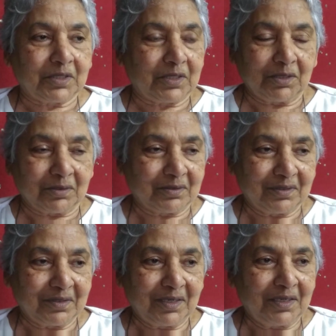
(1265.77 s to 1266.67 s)
But no.
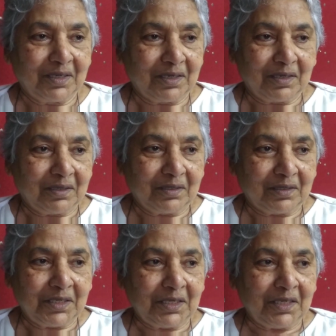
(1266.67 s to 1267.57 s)

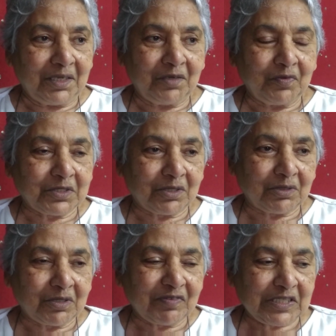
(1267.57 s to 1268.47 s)
It was
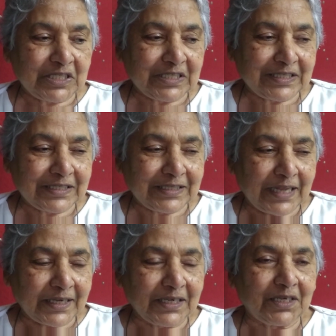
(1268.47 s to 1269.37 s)
sort of a
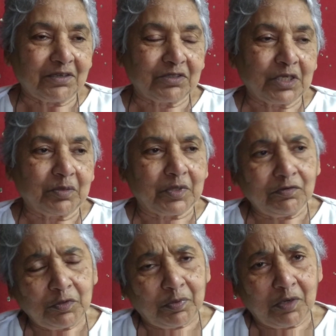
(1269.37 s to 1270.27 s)
stagnant regime.
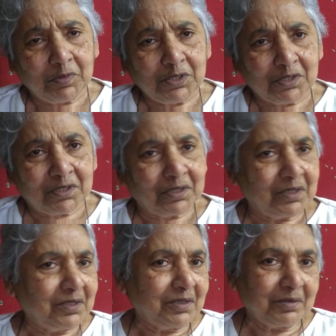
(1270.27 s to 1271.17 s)
They would promise,
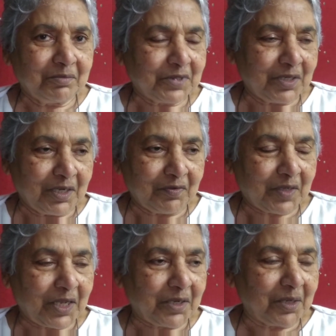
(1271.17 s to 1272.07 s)
but
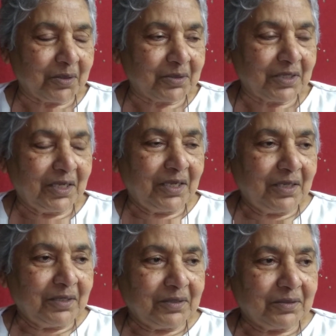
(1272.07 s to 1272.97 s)
never carry out.
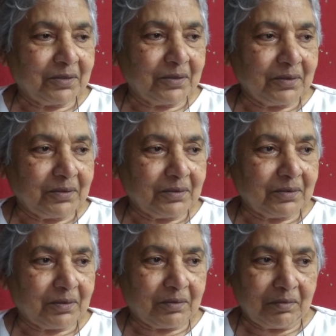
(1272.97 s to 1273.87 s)

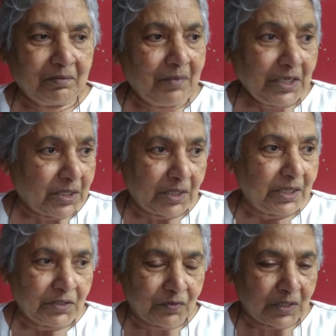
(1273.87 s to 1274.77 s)
So my
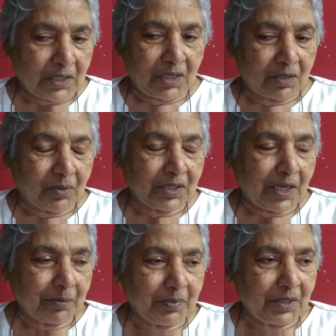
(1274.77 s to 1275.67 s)
colleagues were
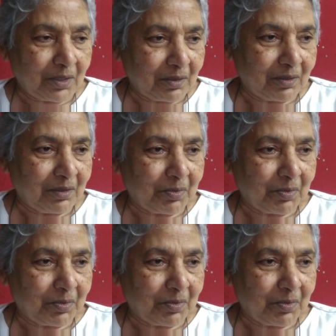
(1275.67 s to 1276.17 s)
quite happy.